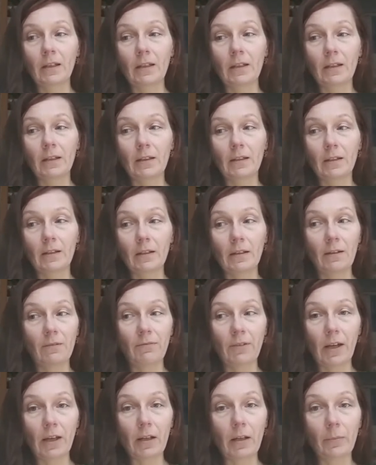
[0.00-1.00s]

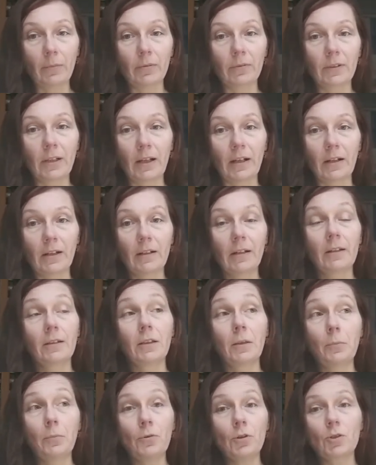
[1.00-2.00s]
available there.
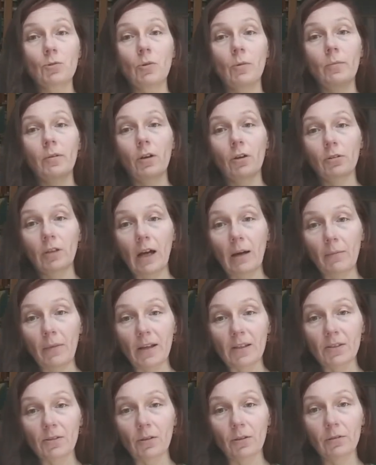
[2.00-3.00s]
The books will be on
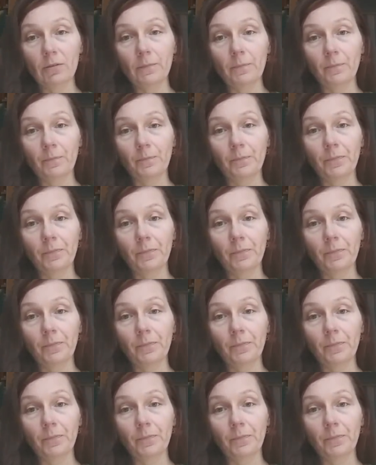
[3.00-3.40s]
Amazon.